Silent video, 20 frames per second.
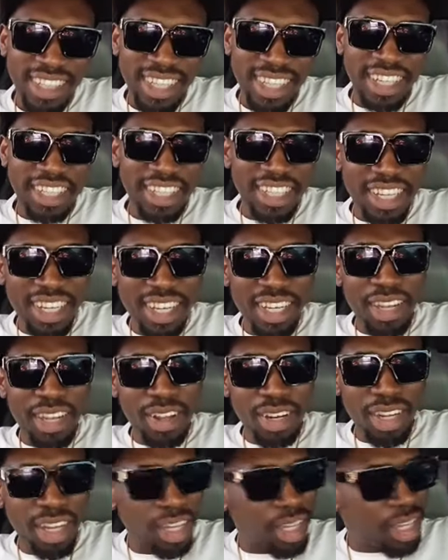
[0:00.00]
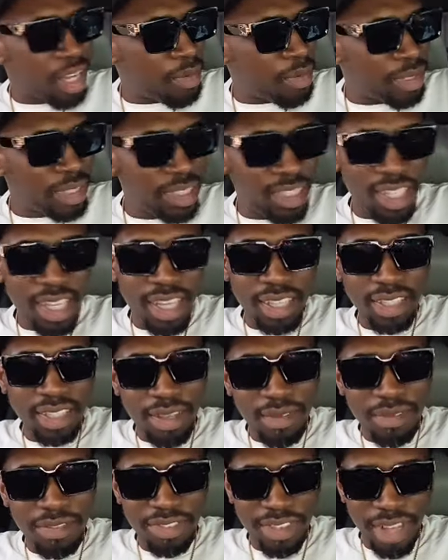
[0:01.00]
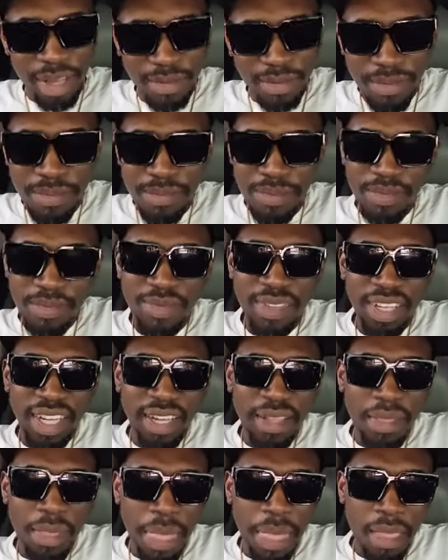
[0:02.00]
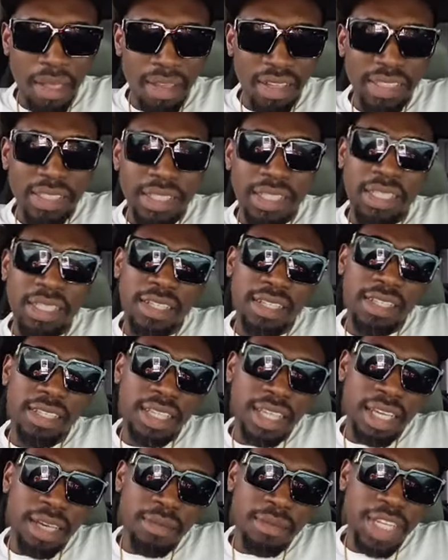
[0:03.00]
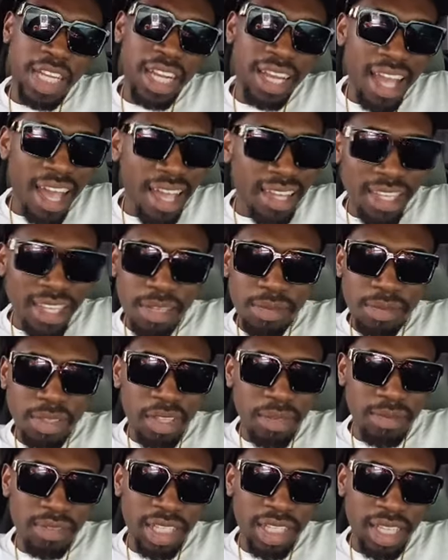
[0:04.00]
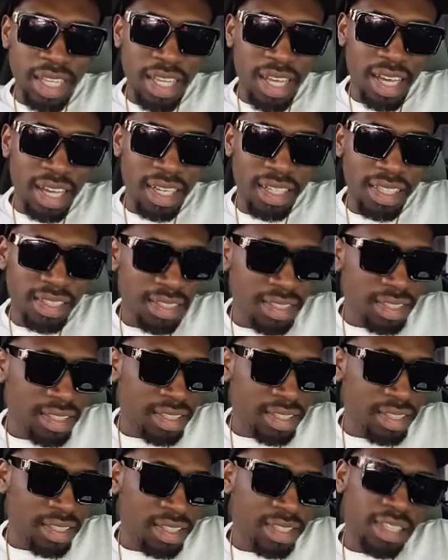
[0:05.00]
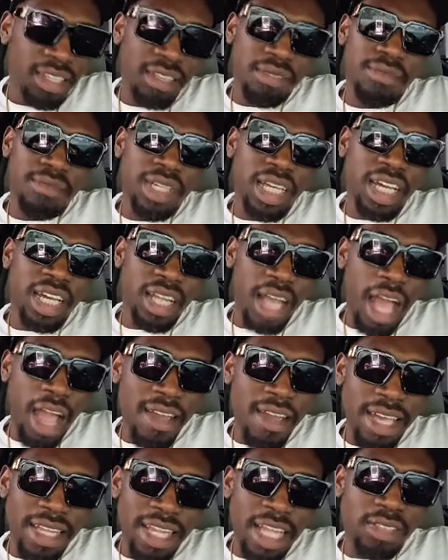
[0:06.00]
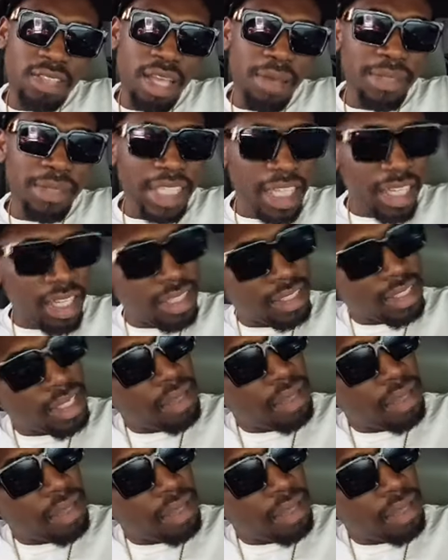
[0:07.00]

Need a donut and cup of tea or something, fam. Yeah, me not like them something, the dog. Me, uh, alright, that's what I tell you, say.